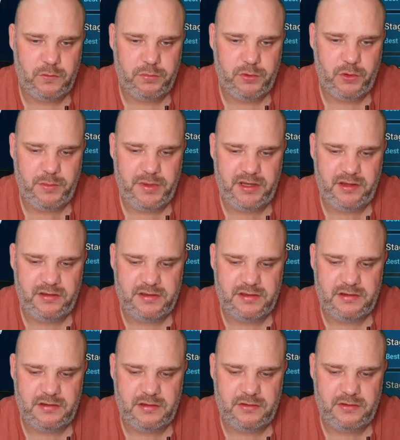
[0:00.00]
put him in
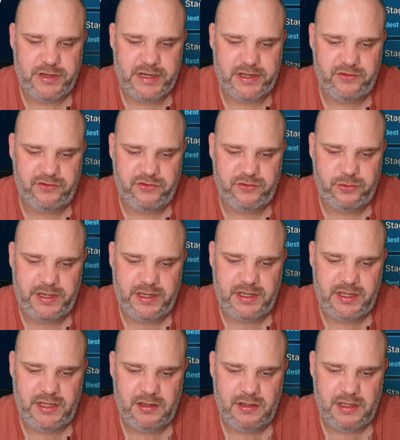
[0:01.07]
Dragons 20.
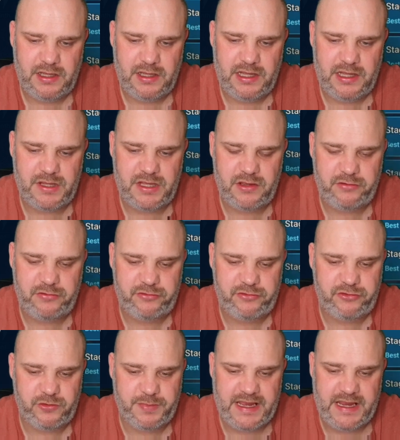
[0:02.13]
He can be used
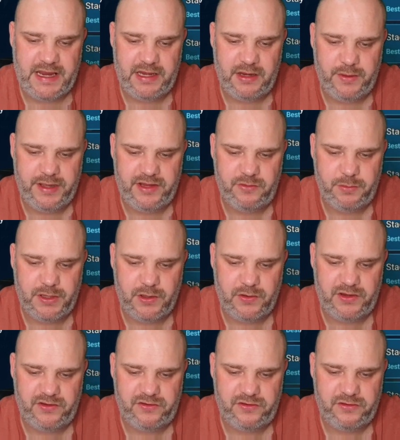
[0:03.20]
just about anywhere, to be
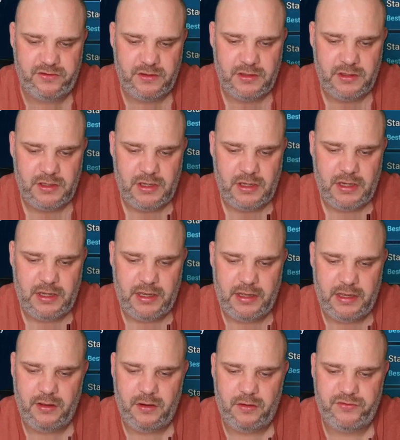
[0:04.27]
honest.
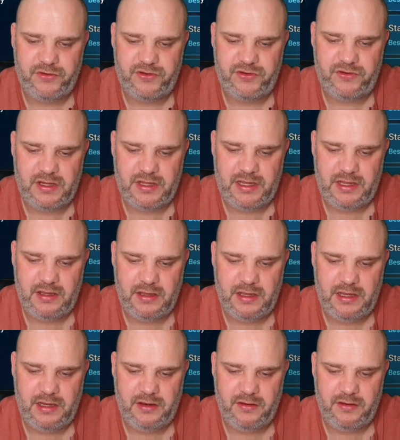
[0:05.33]
Obviously,
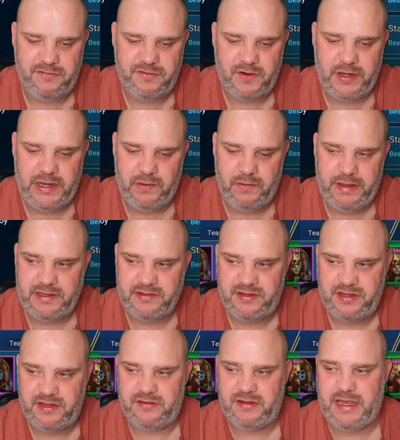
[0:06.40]
in the Fire Knights,
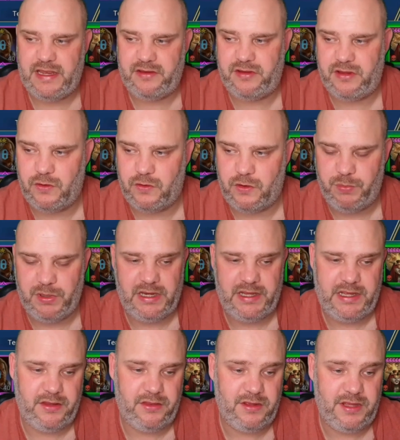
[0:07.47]
he's actually got an
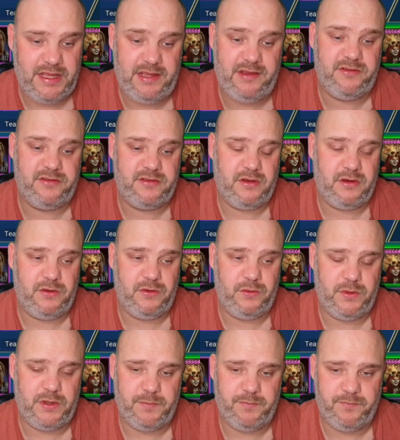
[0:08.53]
ability that is going
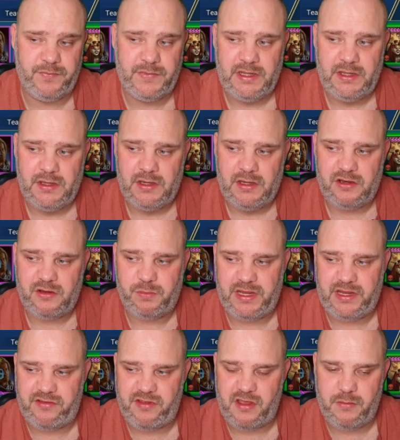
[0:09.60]
to
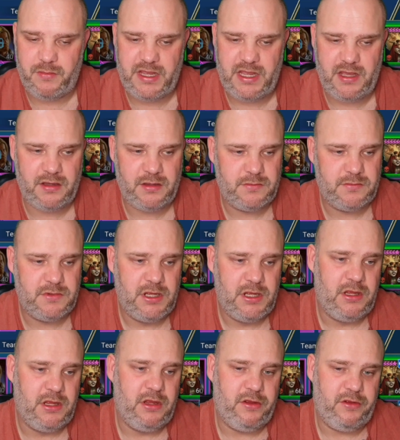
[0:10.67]
deplete turn meter.
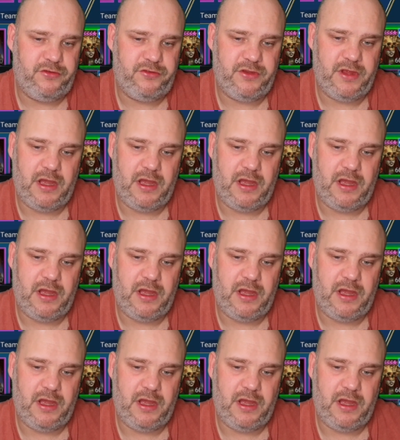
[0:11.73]
So